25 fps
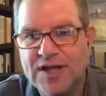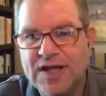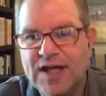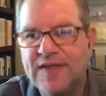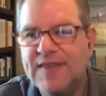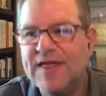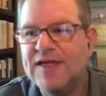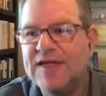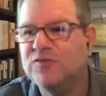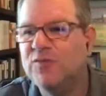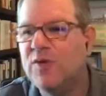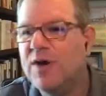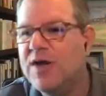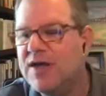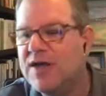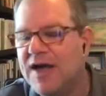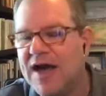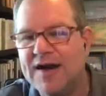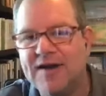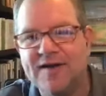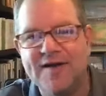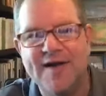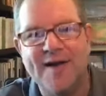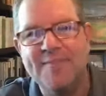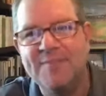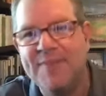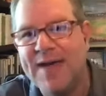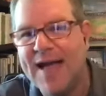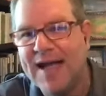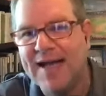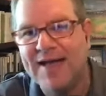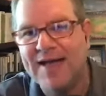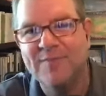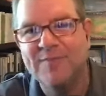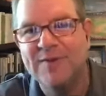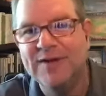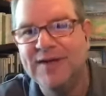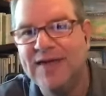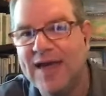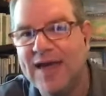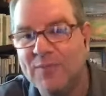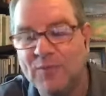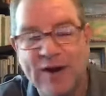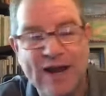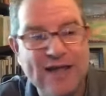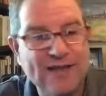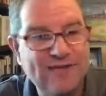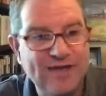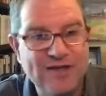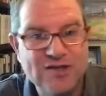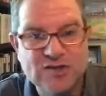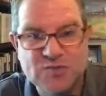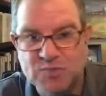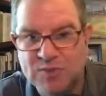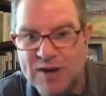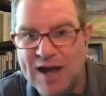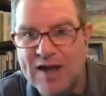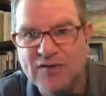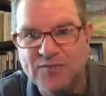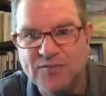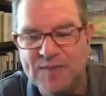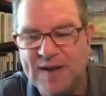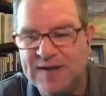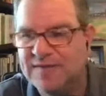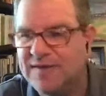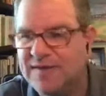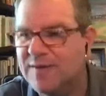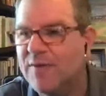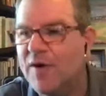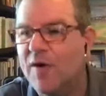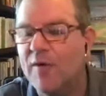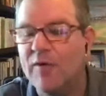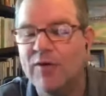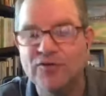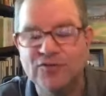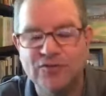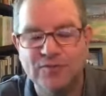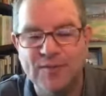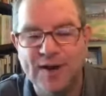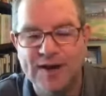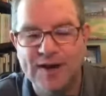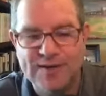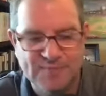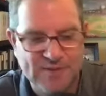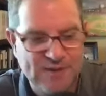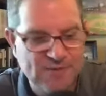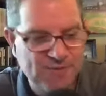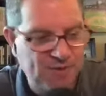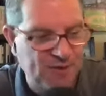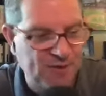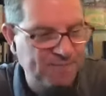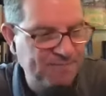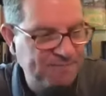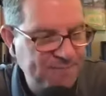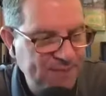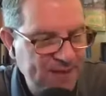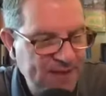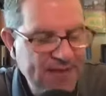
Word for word: And that's why you got to come back at them again. When I teach prospecting, I'm always reminding people